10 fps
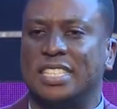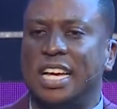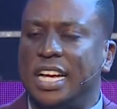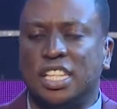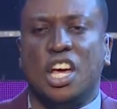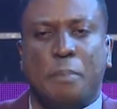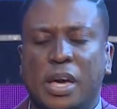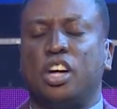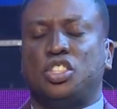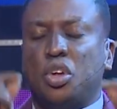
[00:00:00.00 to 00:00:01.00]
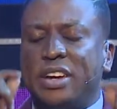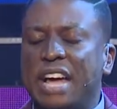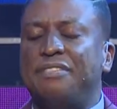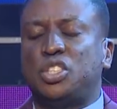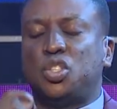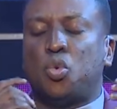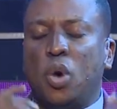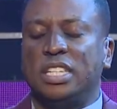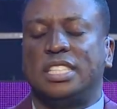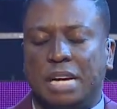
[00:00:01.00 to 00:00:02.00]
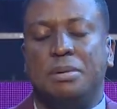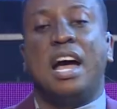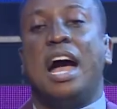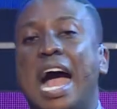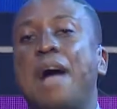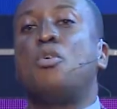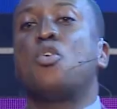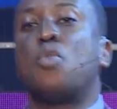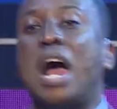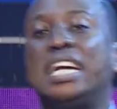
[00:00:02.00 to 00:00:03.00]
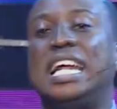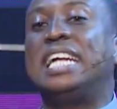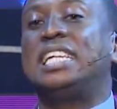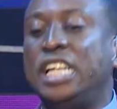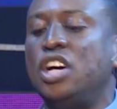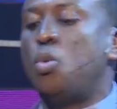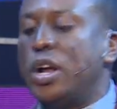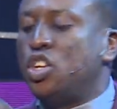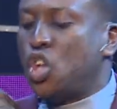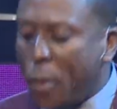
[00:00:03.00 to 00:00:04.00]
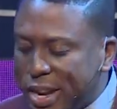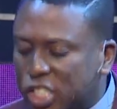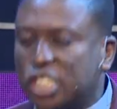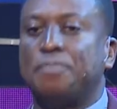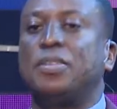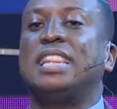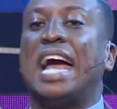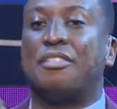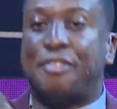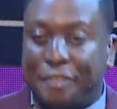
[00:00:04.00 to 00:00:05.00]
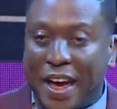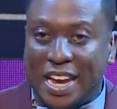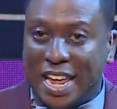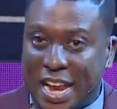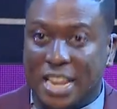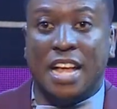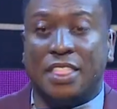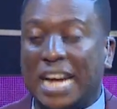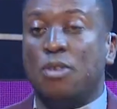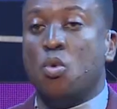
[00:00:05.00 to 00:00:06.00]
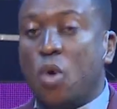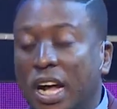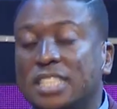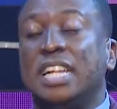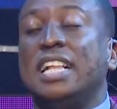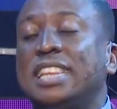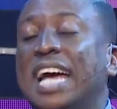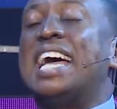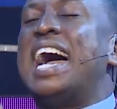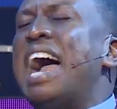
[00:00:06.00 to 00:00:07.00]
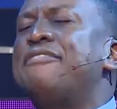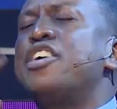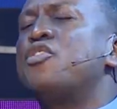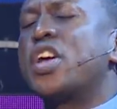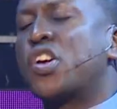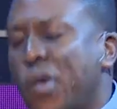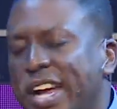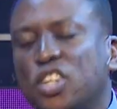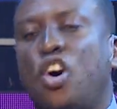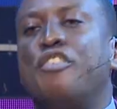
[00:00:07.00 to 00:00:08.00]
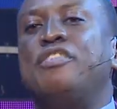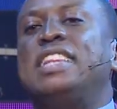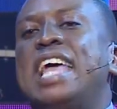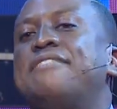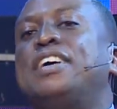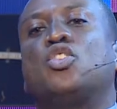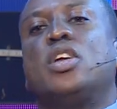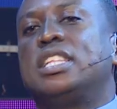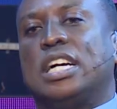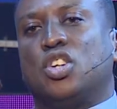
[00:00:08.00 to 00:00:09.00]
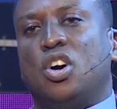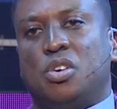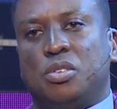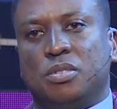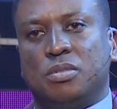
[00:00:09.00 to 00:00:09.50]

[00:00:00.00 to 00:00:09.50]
is this, because you never took one step. I would rather deal with doing something and failing than what? Than having regret of never doing it at all.